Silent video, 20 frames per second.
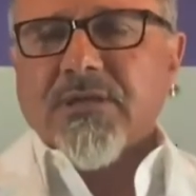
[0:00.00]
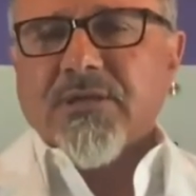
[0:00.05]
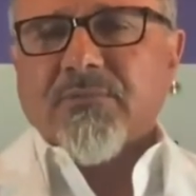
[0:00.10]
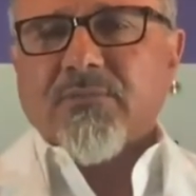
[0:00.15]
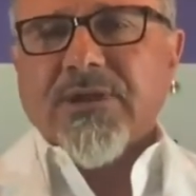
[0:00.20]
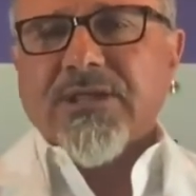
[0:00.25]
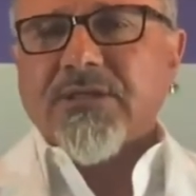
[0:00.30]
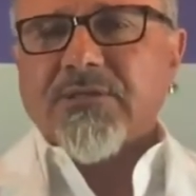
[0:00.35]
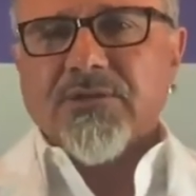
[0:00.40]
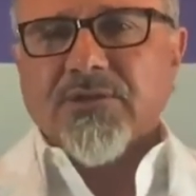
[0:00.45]

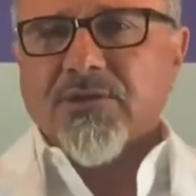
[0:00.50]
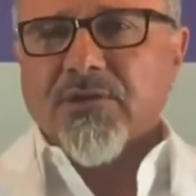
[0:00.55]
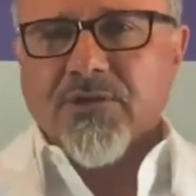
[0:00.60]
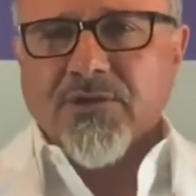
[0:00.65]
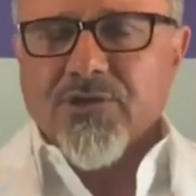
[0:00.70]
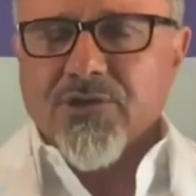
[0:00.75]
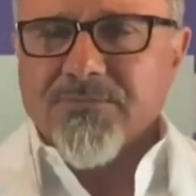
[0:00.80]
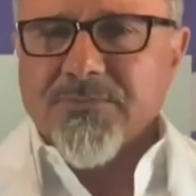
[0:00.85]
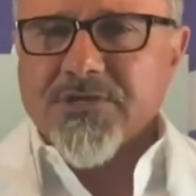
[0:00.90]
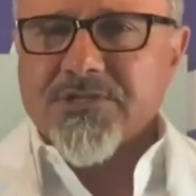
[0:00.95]
Regular
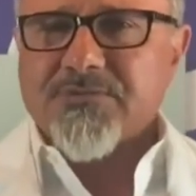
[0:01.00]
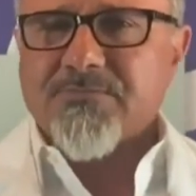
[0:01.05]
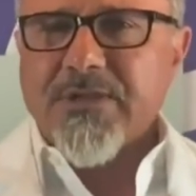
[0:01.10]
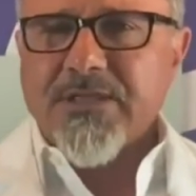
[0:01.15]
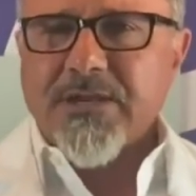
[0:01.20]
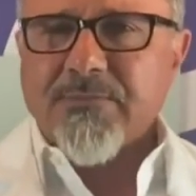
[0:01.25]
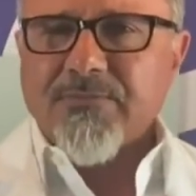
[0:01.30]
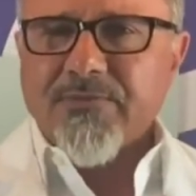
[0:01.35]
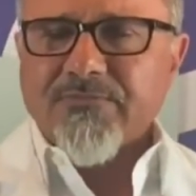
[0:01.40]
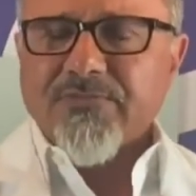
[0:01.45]
curcumin is made
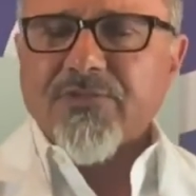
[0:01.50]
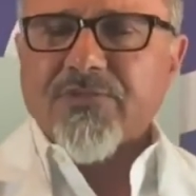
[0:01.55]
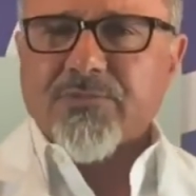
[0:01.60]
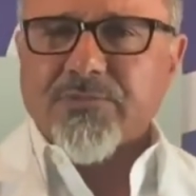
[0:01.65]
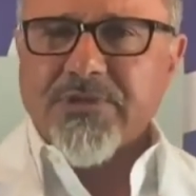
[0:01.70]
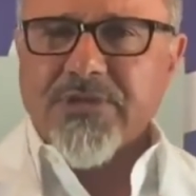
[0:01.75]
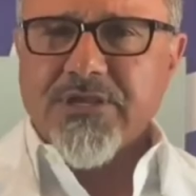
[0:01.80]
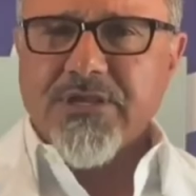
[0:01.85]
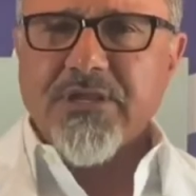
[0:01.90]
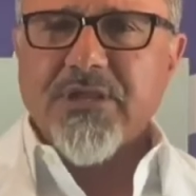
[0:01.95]
up of
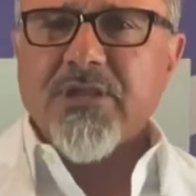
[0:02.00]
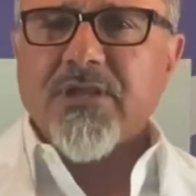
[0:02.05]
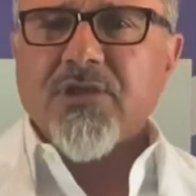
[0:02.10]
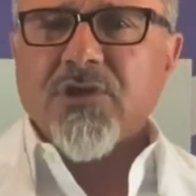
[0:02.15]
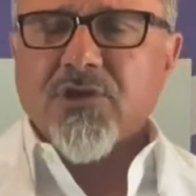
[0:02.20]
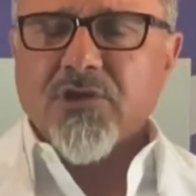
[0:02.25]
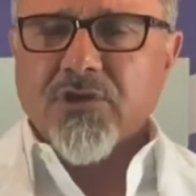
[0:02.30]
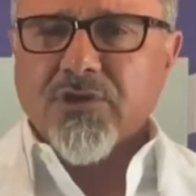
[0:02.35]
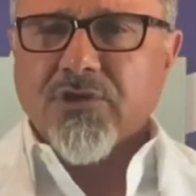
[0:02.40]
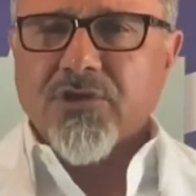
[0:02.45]
3
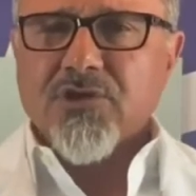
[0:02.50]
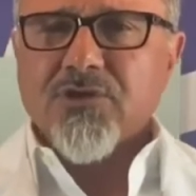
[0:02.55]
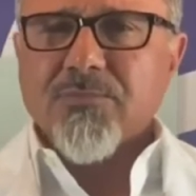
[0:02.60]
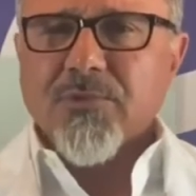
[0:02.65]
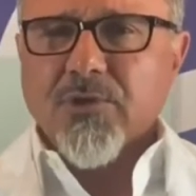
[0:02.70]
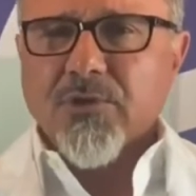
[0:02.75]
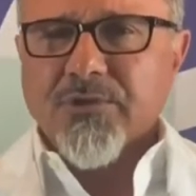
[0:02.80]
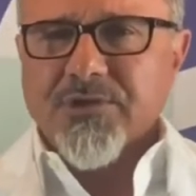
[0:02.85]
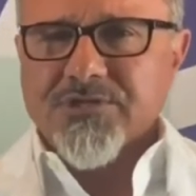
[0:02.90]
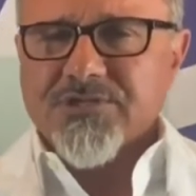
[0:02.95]

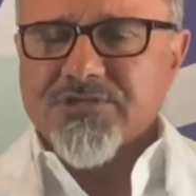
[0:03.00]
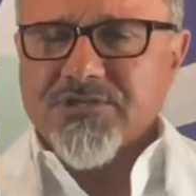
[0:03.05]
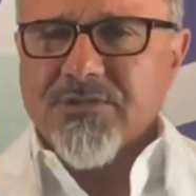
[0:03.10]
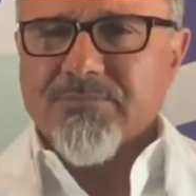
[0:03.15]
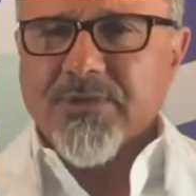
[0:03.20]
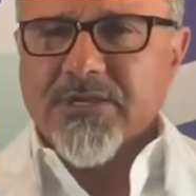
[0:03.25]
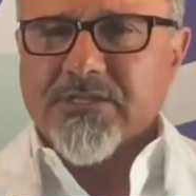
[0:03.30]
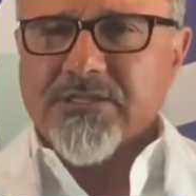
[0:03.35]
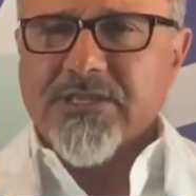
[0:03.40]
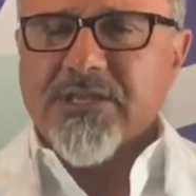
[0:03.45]
curcuminoids
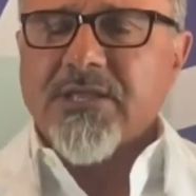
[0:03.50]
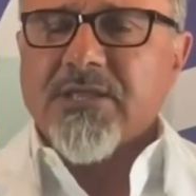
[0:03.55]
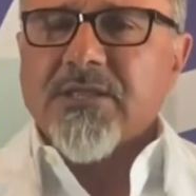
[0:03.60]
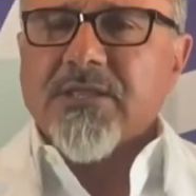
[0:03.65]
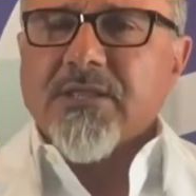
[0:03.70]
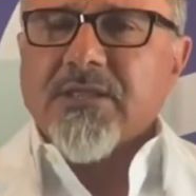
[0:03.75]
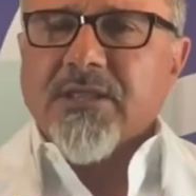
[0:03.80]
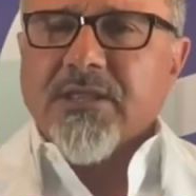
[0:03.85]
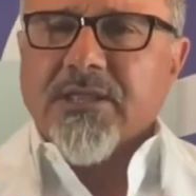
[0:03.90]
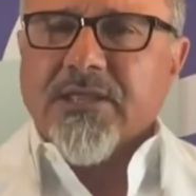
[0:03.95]
typically,
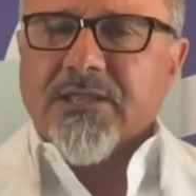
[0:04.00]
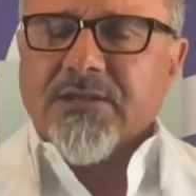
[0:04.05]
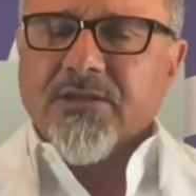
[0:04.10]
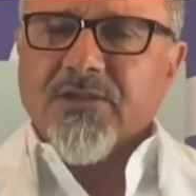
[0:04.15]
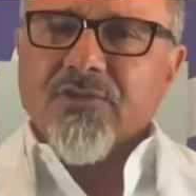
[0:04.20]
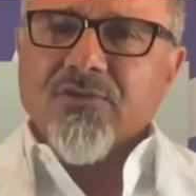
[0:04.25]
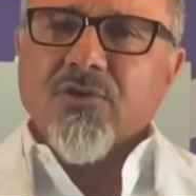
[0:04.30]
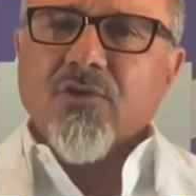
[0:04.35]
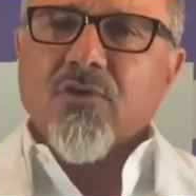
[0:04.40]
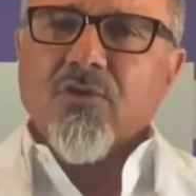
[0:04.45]
and
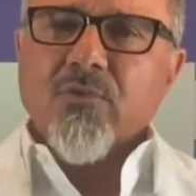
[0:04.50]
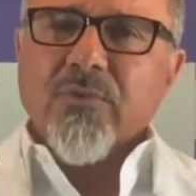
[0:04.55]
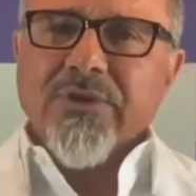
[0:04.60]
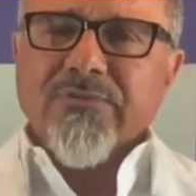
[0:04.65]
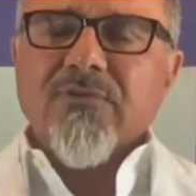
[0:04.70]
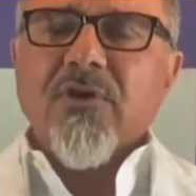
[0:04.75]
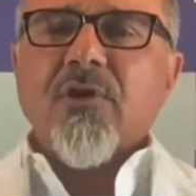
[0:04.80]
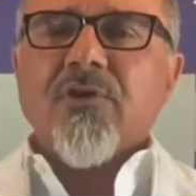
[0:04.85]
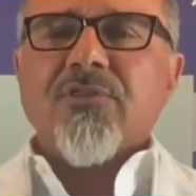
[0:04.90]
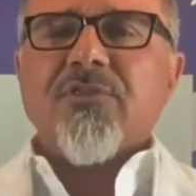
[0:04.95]
although we've
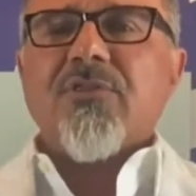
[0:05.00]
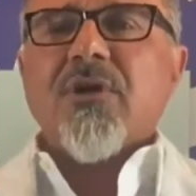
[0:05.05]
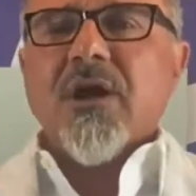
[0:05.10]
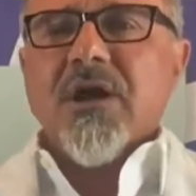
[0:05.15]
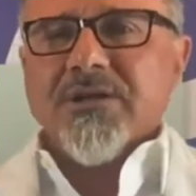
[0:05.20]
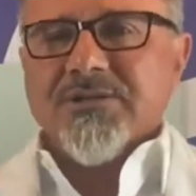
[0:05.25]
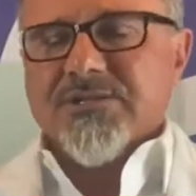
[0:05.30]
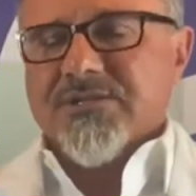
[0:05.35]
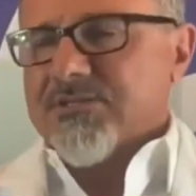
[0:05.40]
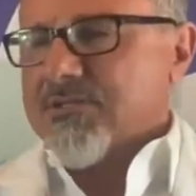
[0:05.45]
all
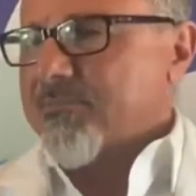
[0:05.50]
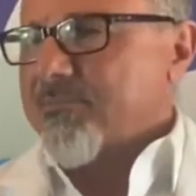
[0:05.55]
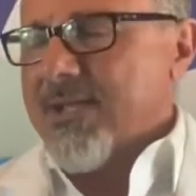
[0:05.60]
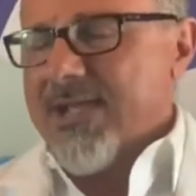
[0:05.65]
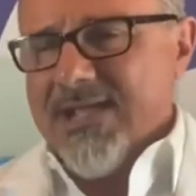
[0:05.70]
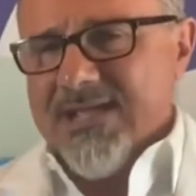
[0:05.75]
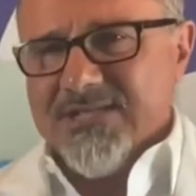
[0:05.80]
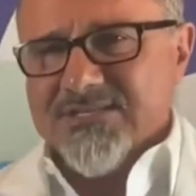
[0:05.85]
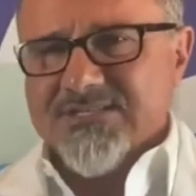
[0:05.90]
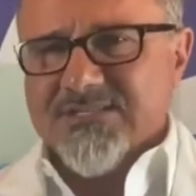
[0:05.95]
thought in the
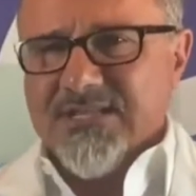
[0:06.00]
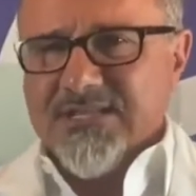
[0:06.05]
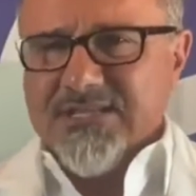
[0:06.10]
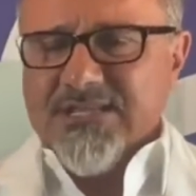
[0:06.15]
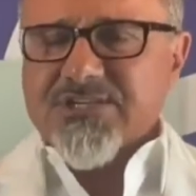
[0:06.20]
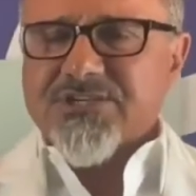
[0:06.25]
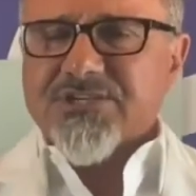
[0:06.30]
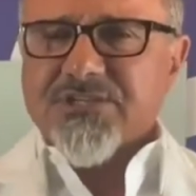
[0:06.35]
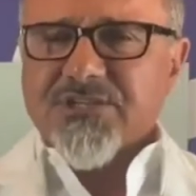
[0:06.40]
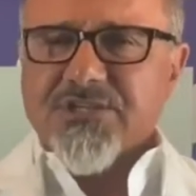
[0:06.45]
past that
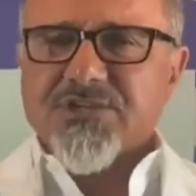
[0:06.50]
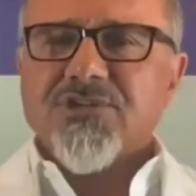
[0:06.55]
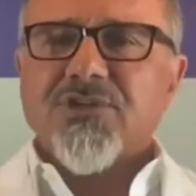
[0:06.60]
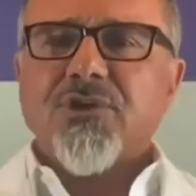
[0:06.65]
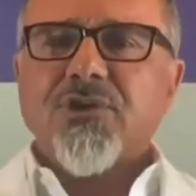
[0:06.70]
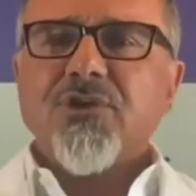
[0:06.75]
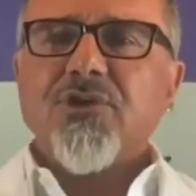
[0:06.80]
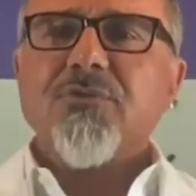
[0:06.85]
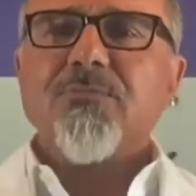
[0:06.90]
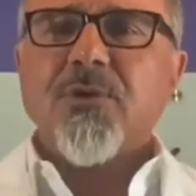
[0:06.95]
each of these
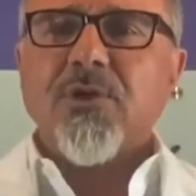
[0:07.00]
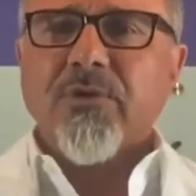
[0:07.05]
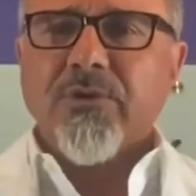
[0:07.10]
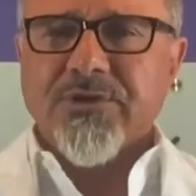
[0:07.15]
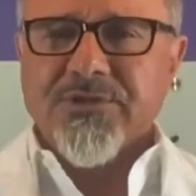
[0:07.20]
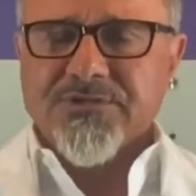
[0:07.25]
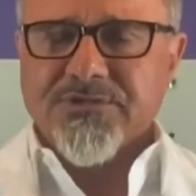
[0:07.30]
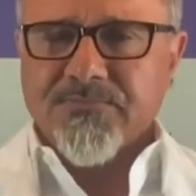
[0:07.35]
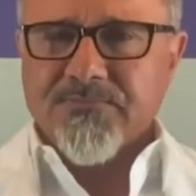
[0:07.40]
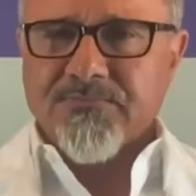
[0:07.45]

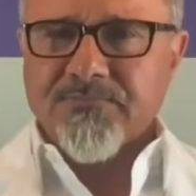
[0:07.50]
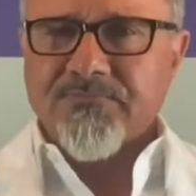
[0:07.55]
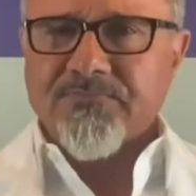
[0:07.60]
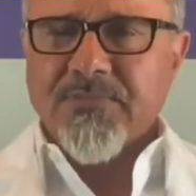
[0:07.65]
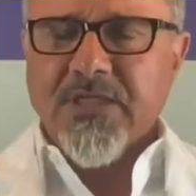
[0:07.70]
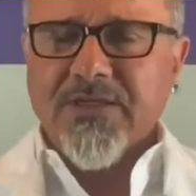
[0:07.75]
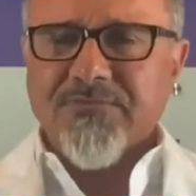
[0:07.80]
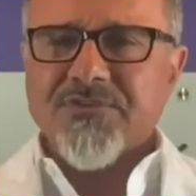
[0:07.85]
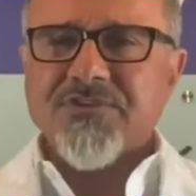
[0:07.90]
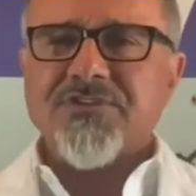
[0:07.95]
curcuminoids
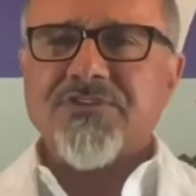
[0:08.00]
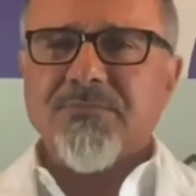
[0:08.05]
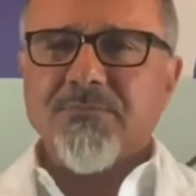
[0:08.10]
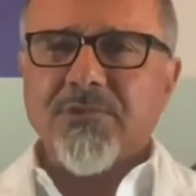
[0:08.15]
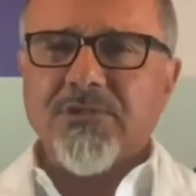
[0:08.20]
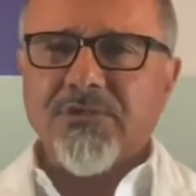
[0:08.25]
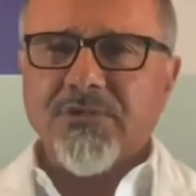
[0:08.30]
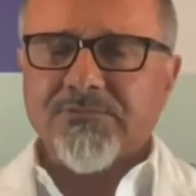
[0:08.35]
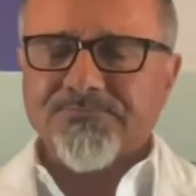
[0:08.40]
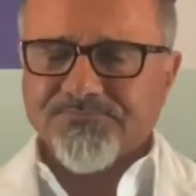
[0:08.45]
have
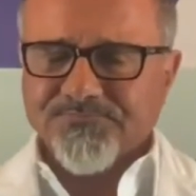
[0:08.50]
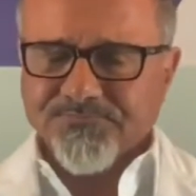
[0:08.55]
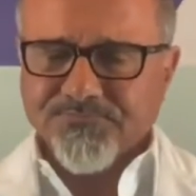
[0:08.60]
similar